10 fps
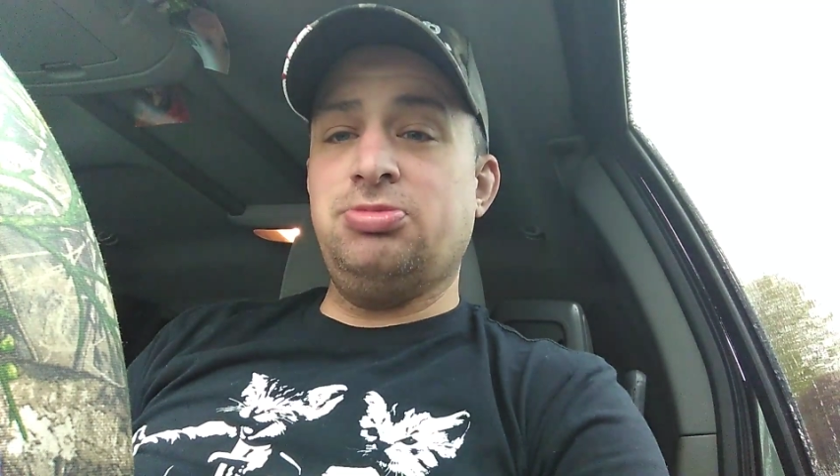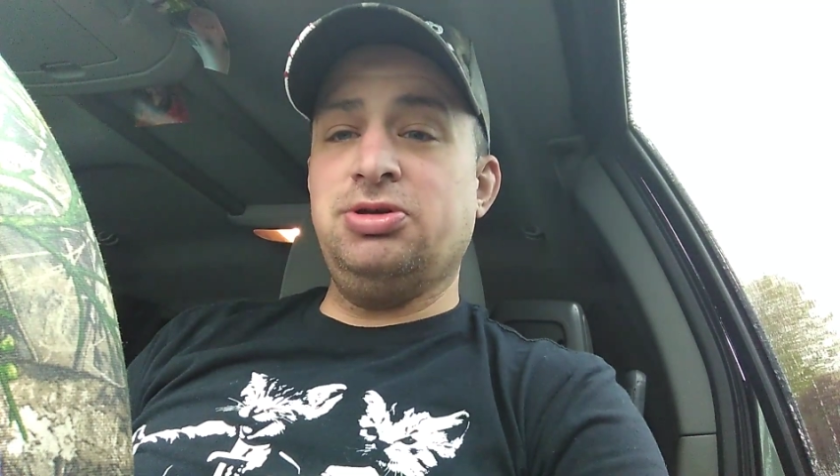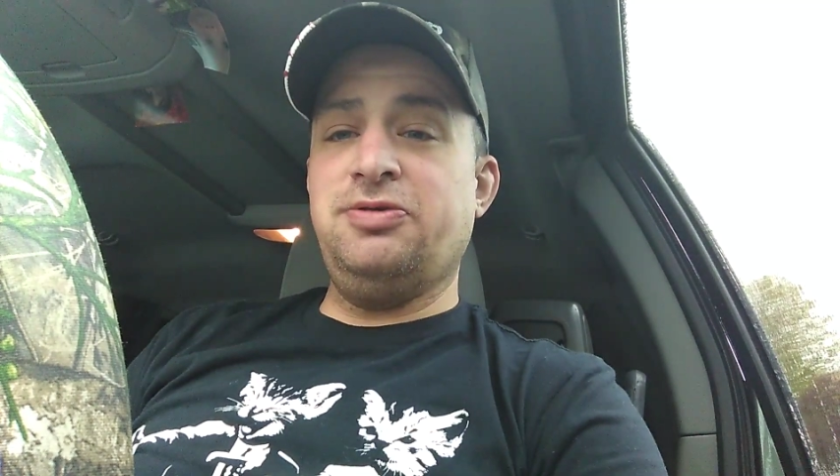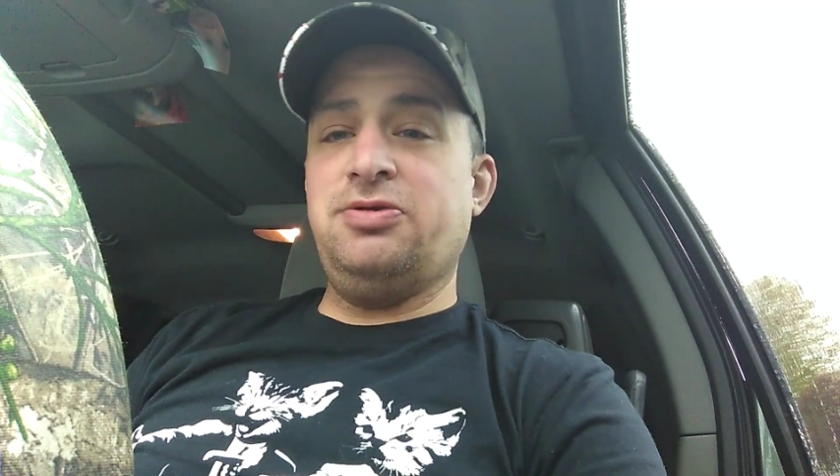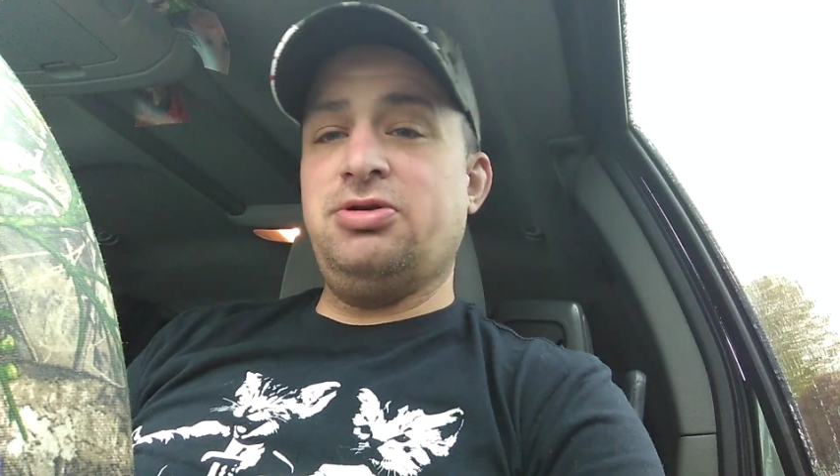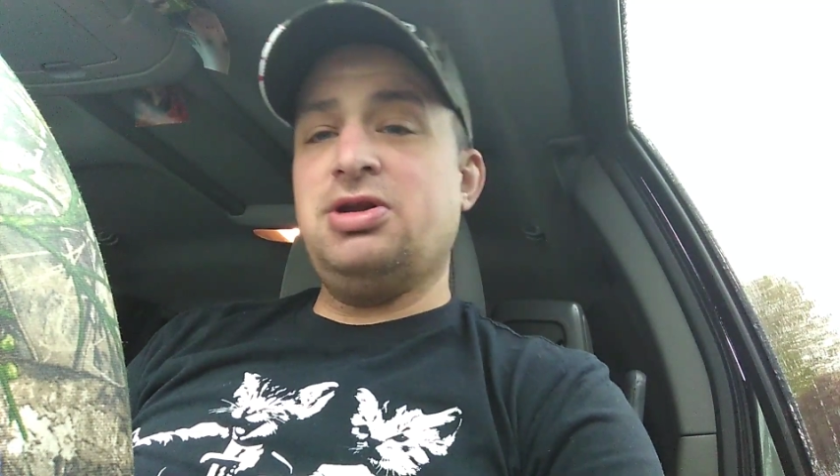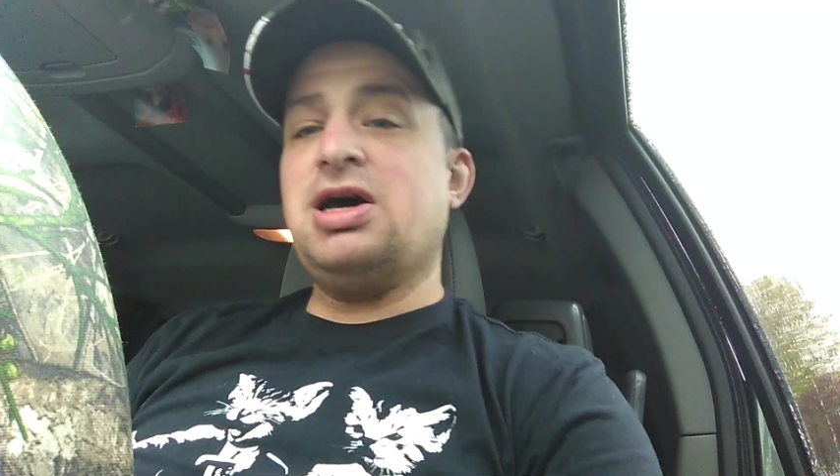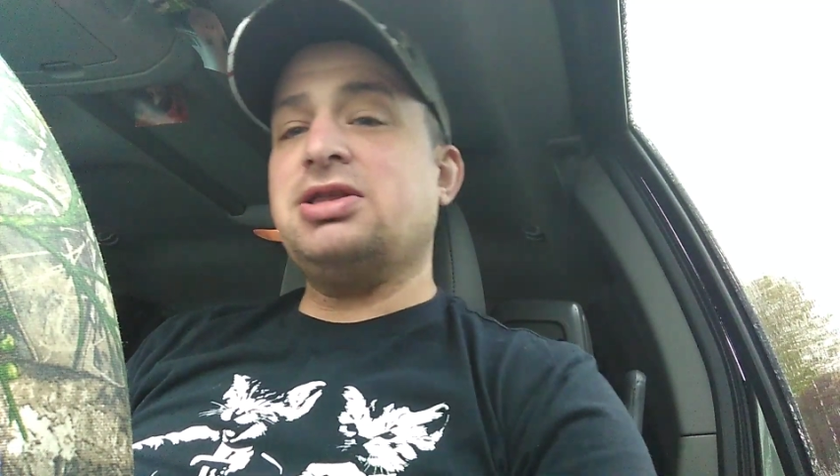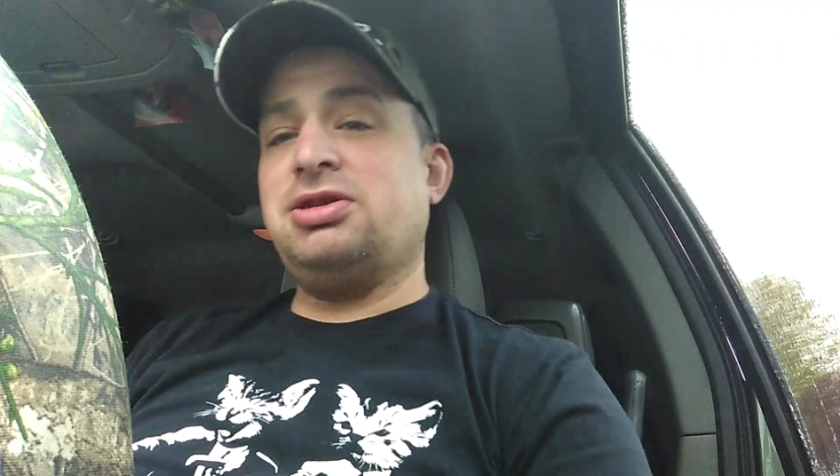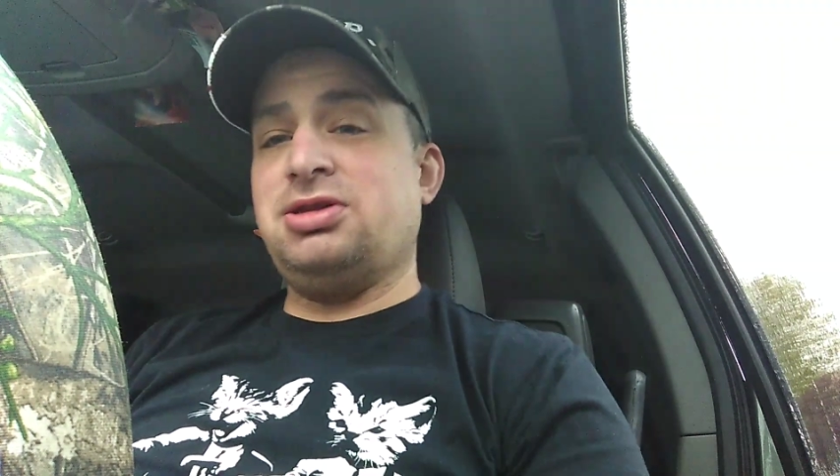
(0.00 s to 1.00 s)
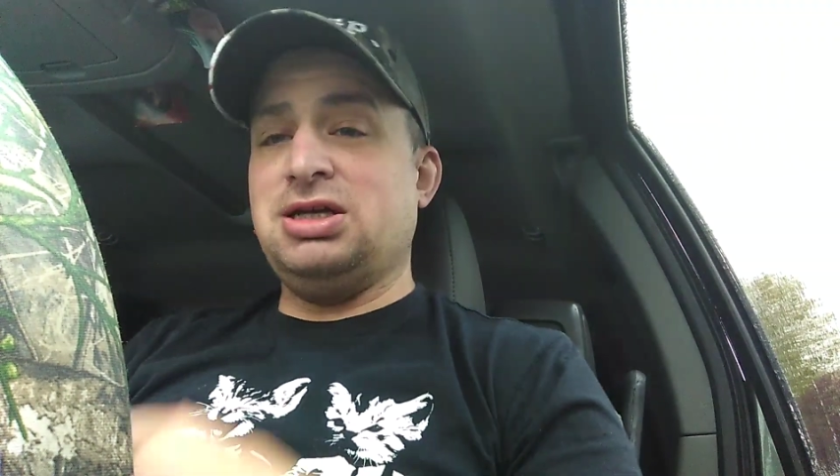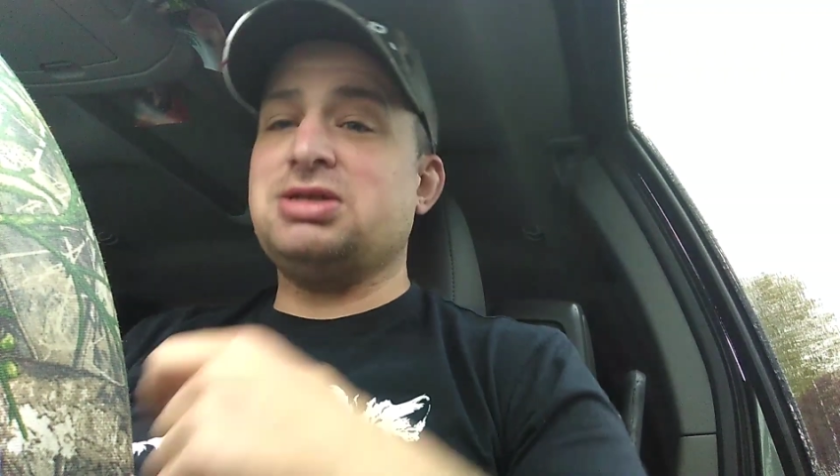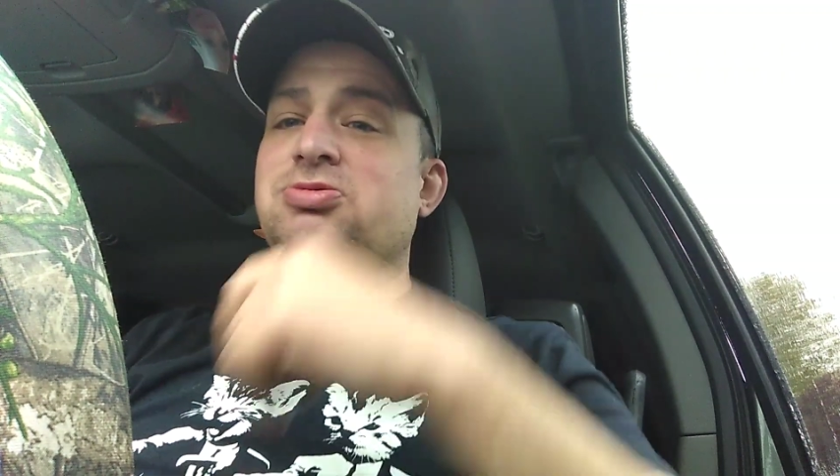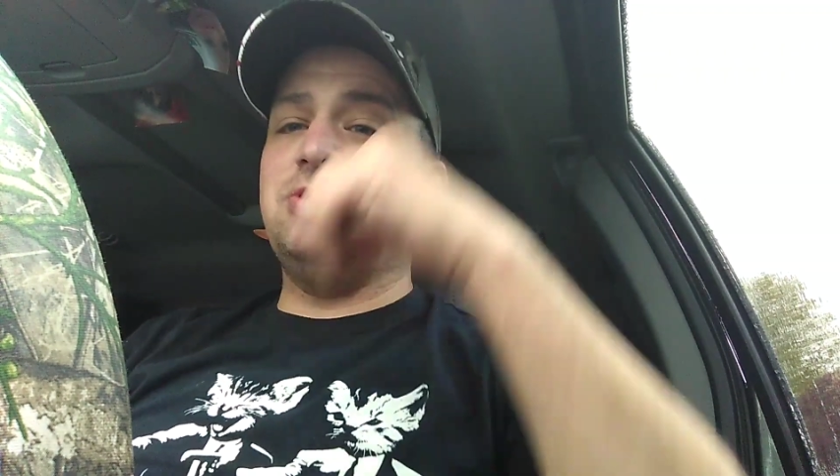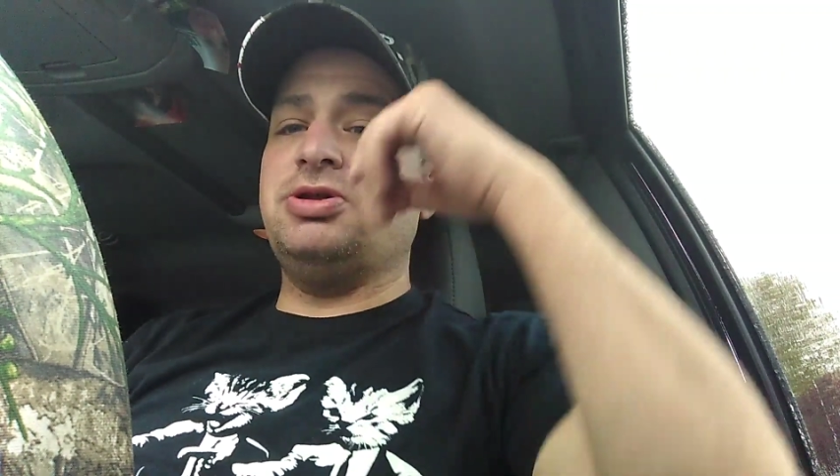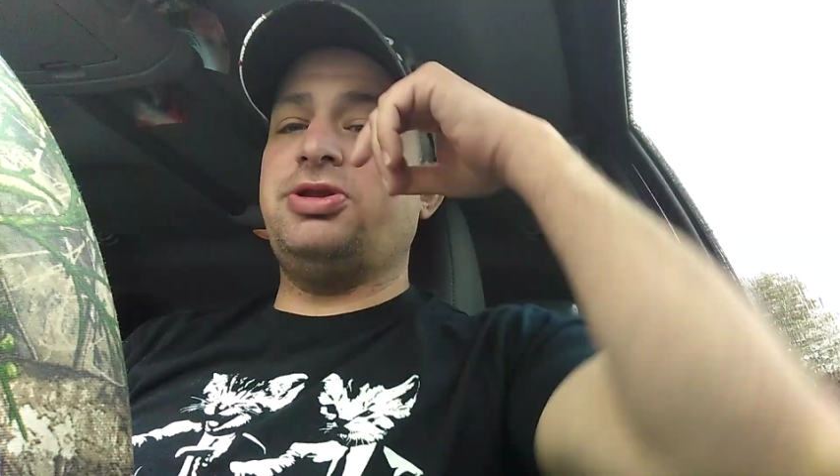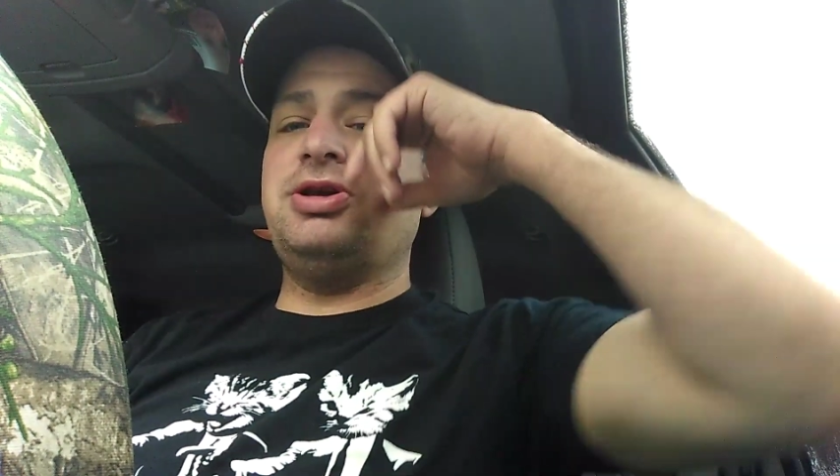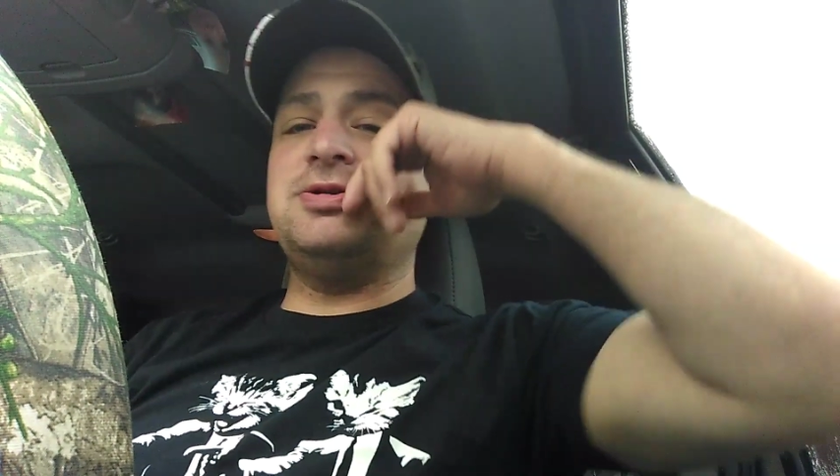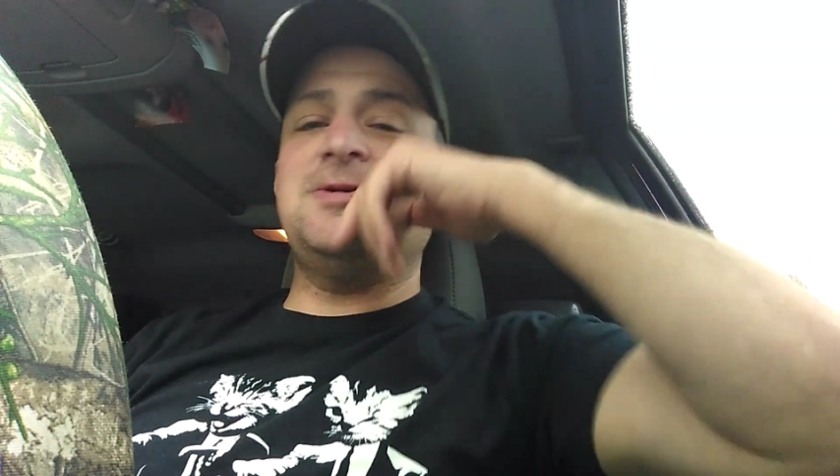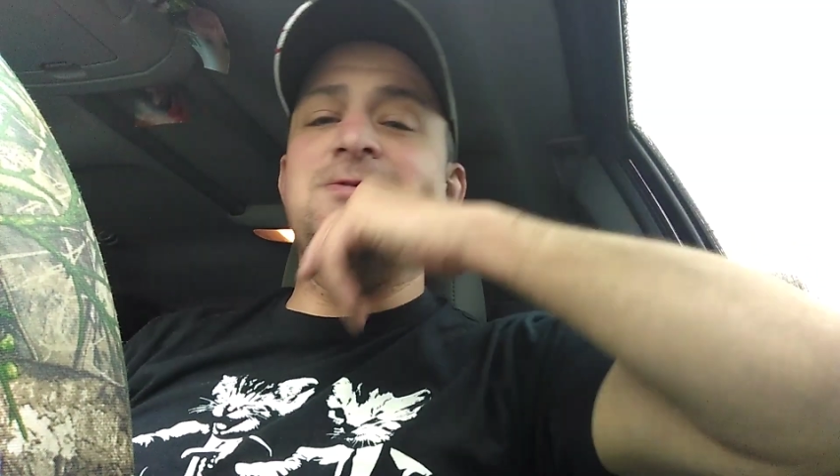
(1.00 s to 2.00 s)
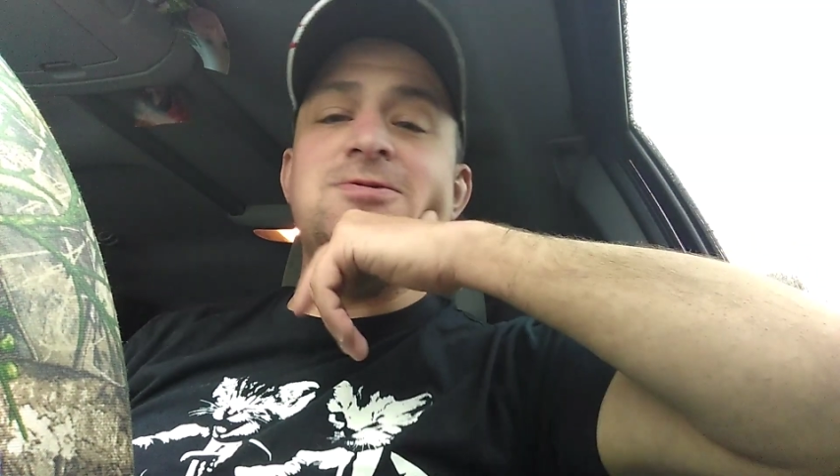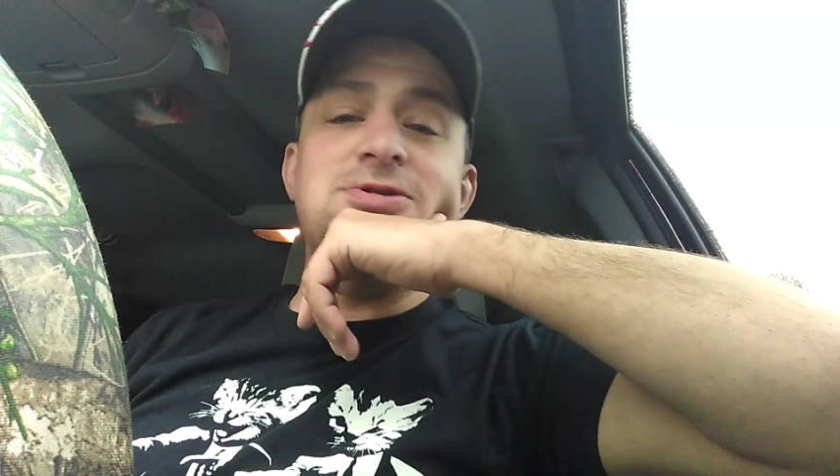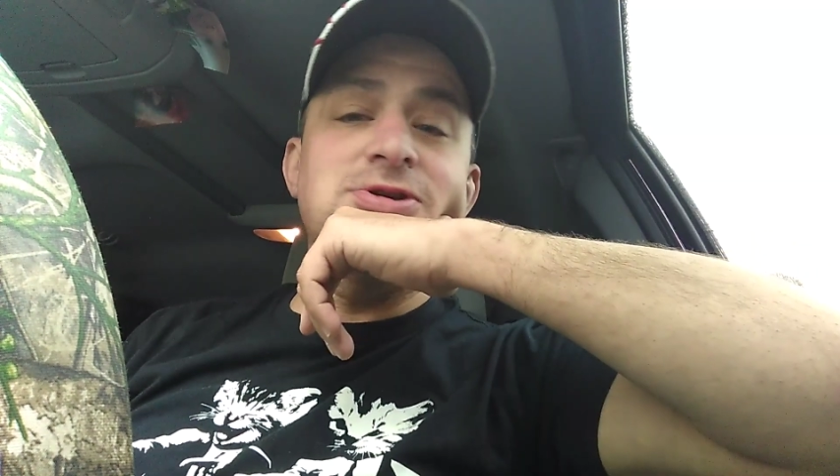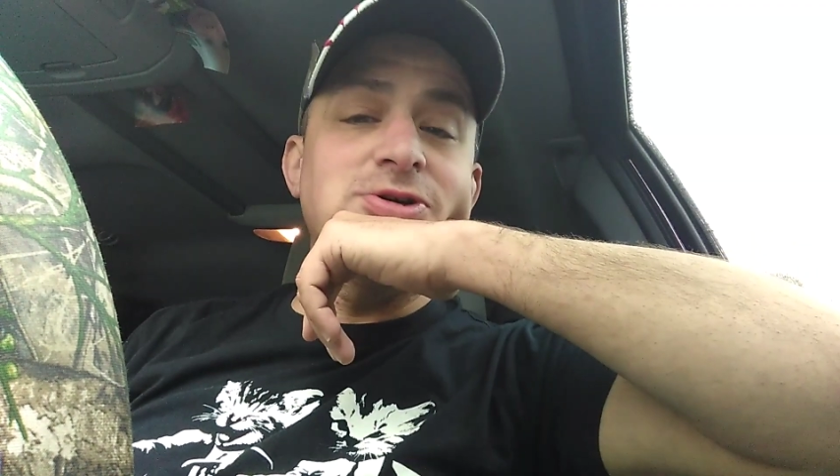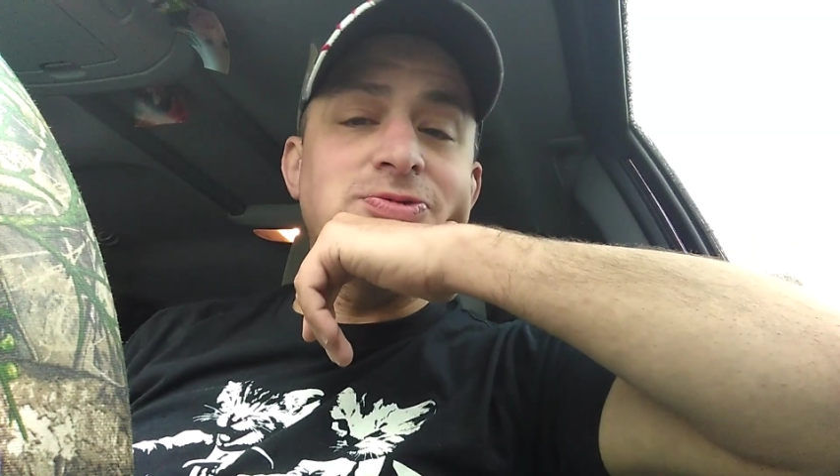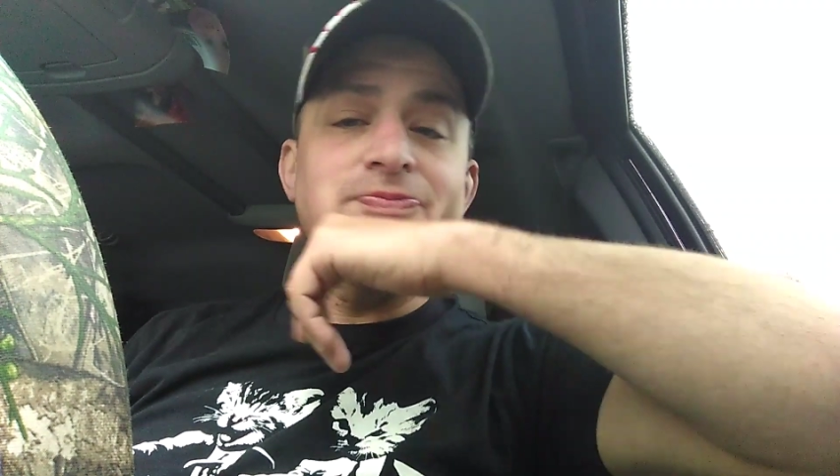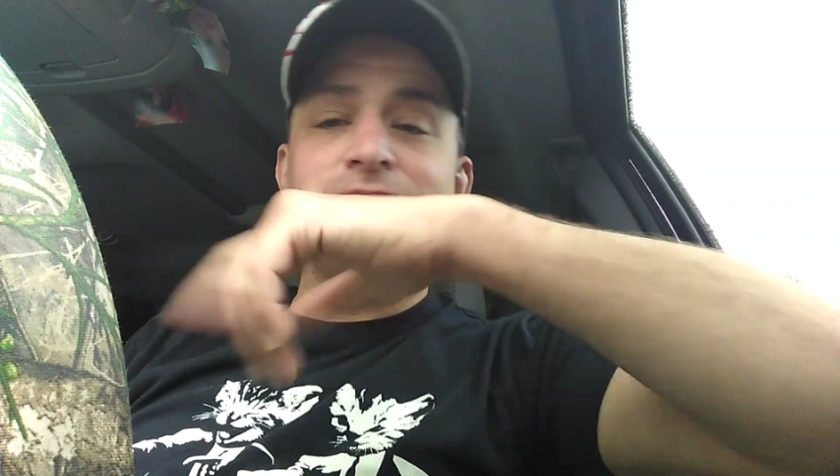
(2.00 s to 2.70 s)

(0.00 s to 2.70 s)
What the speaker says: Believe it or not, that's one of the things I used to do.